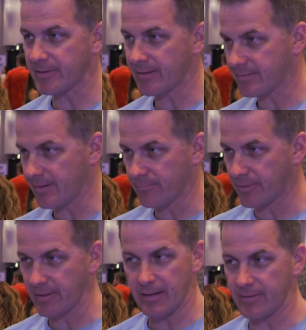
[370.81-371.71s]
test,
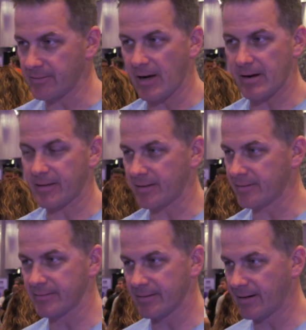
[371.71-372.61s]
input it into your calculator.